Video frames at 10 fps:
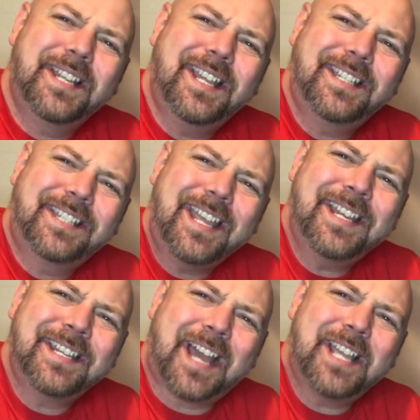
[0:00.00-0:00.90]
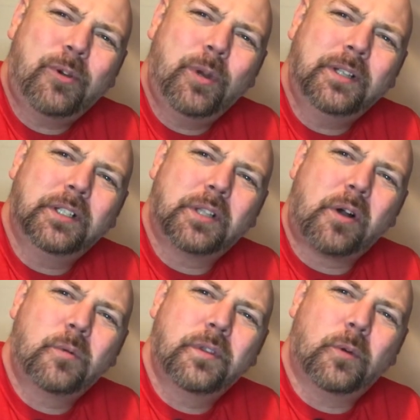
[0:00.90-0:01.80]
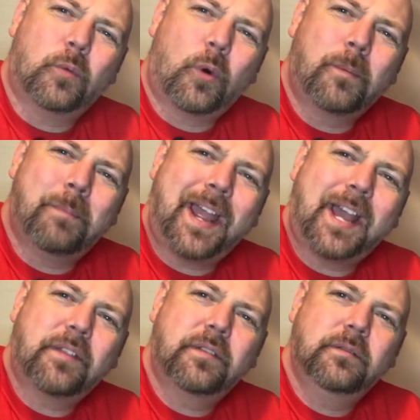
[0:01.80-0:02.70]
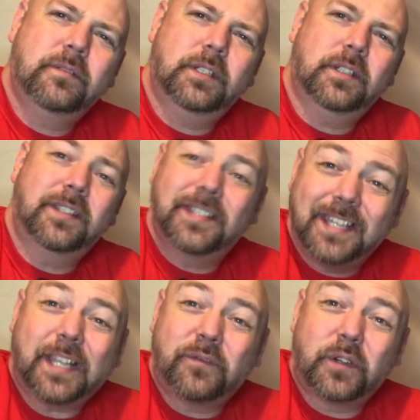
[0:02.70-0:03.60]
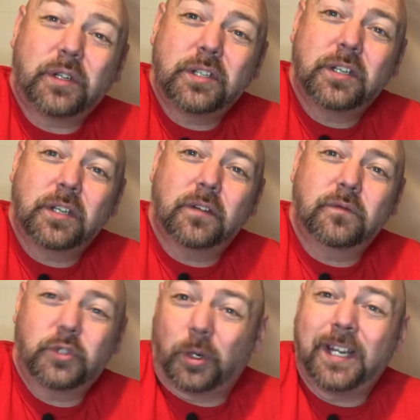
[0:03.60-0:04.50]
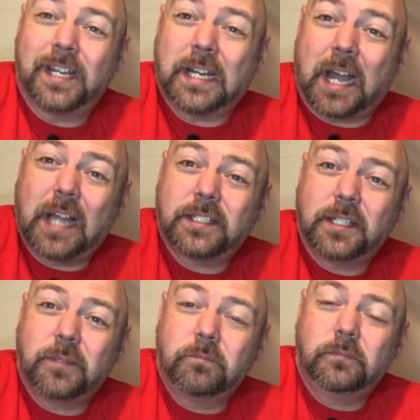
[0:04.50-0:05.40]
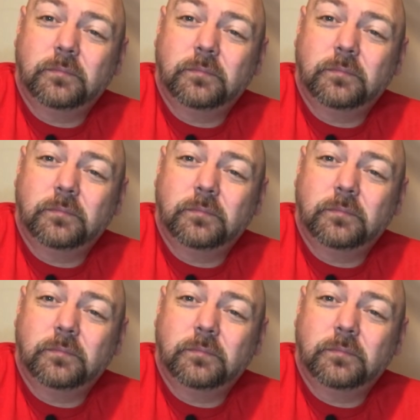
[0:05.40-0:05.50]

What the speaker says: Is taking NyQuil along with a warm bath the sick version of drinking in a hot tub?